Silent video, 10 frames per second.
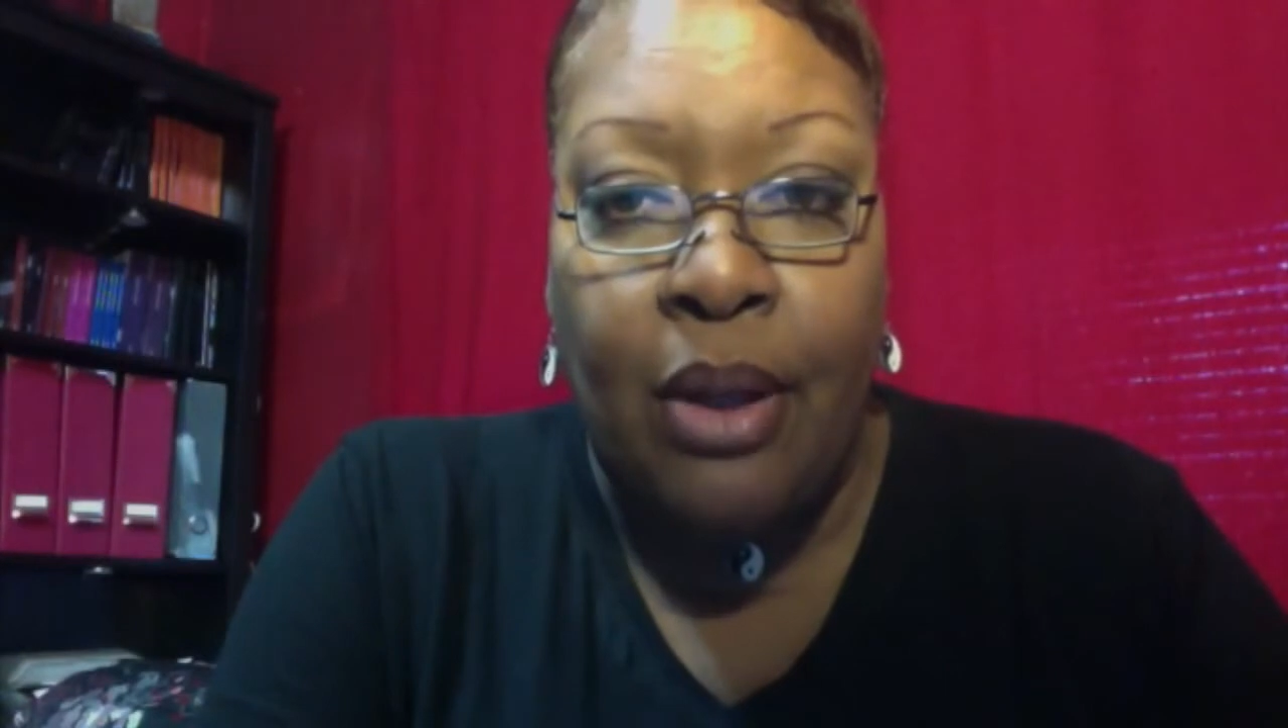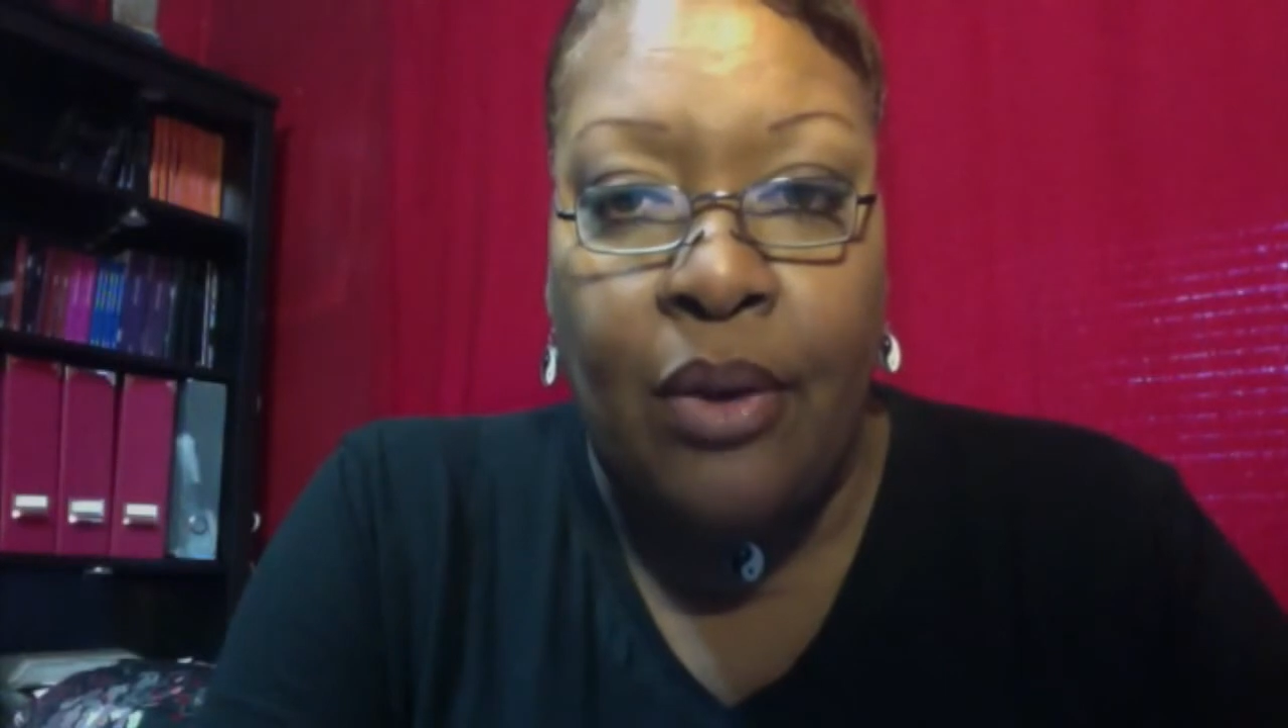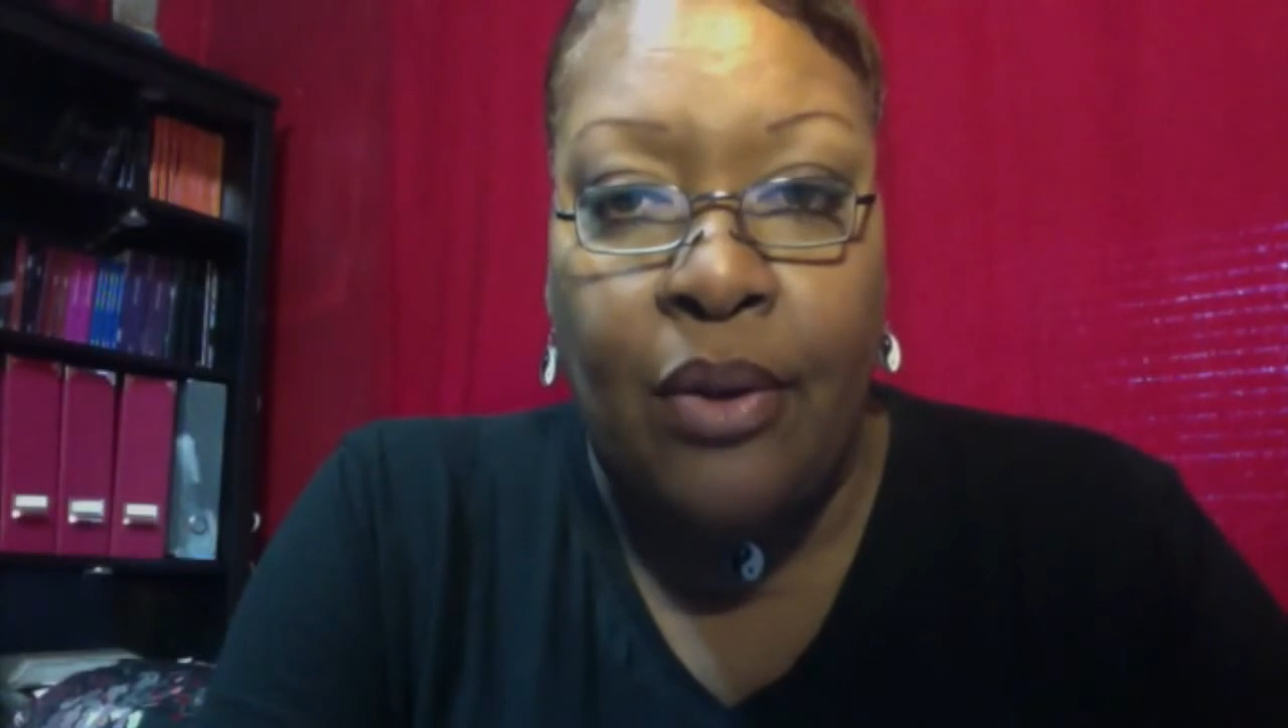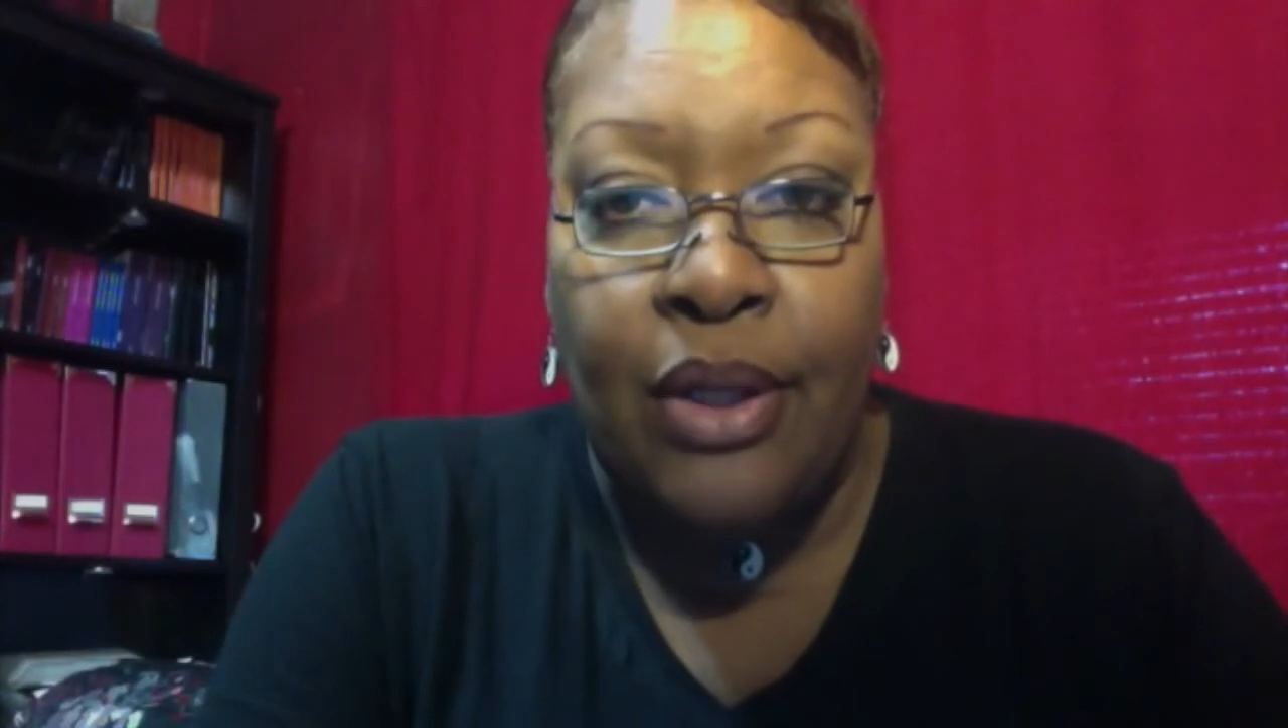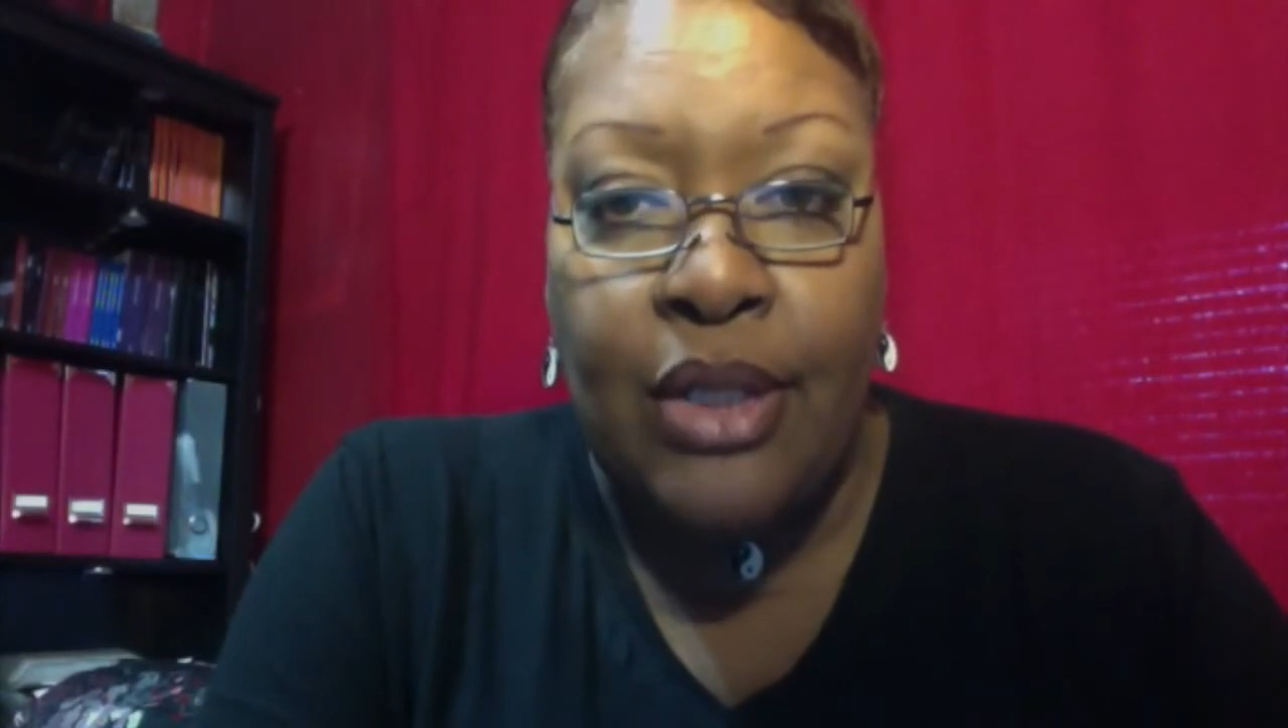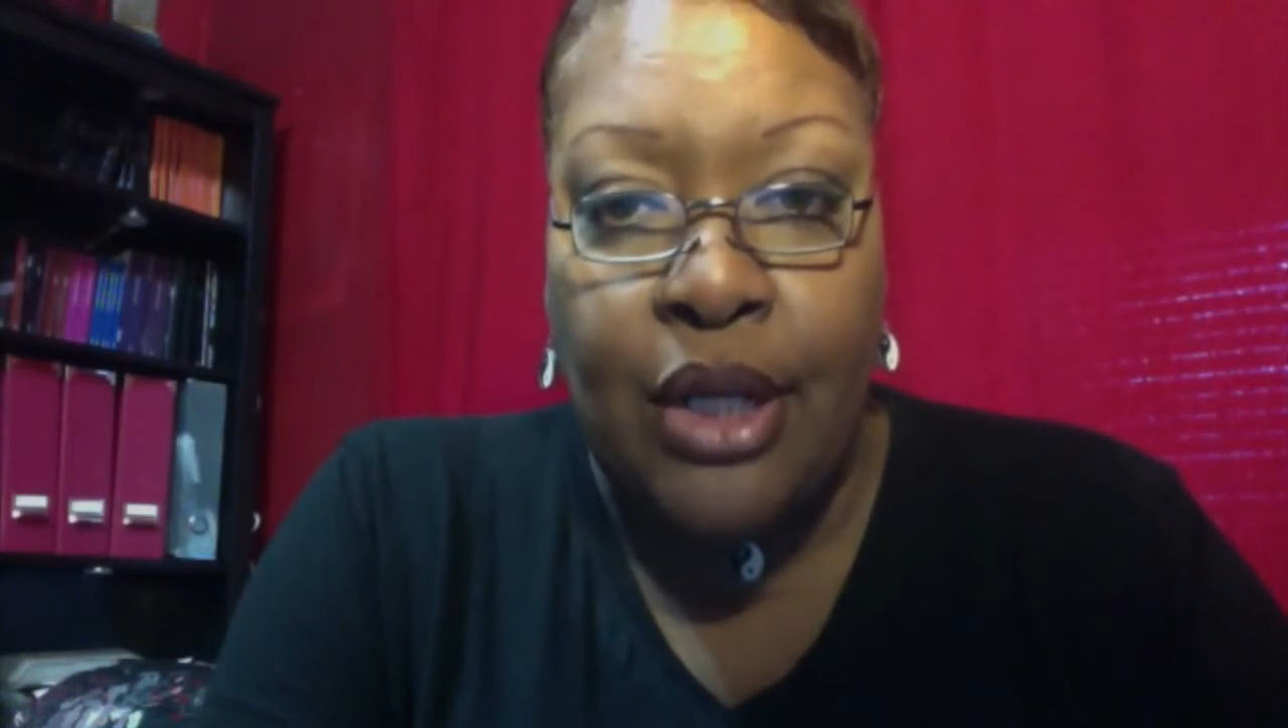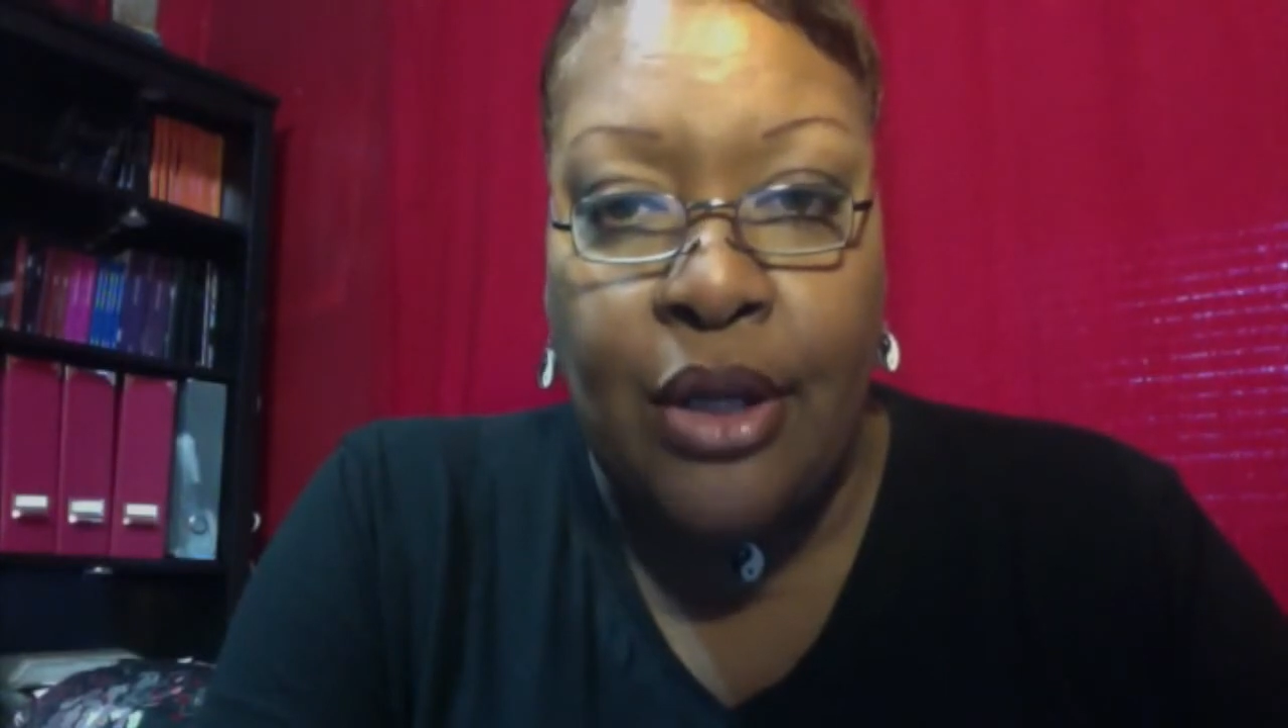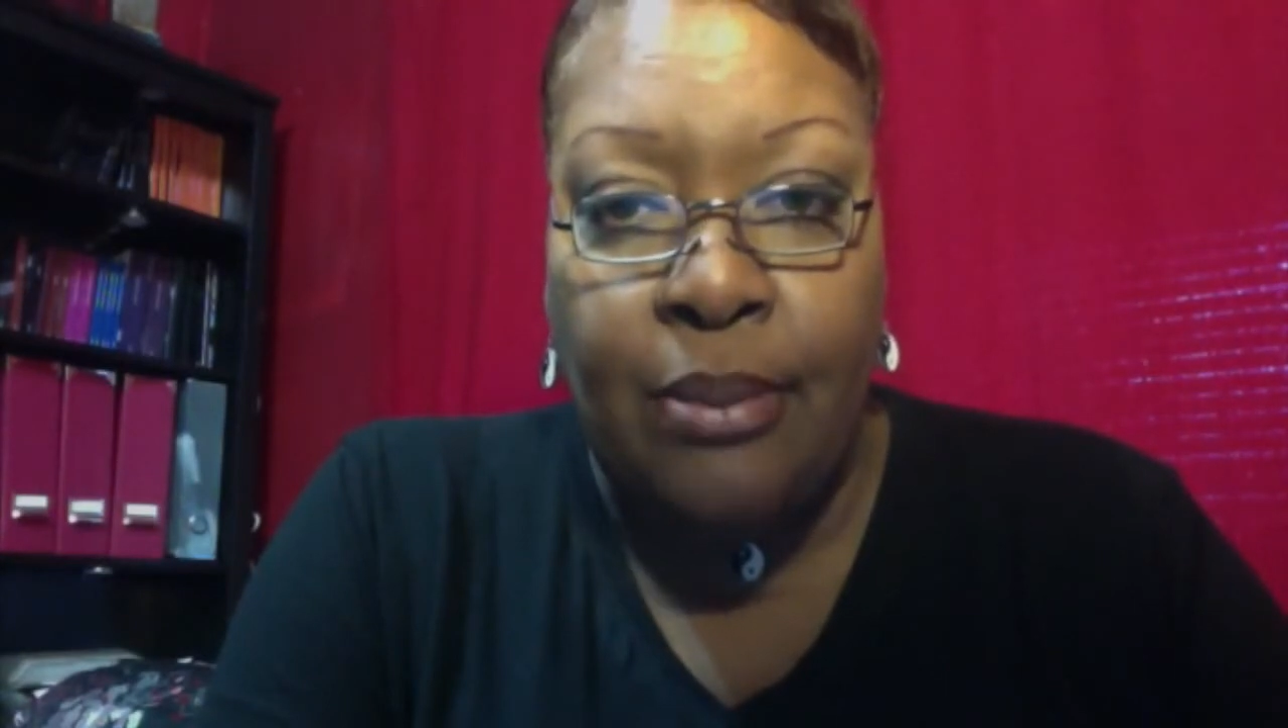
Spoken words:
on the tier,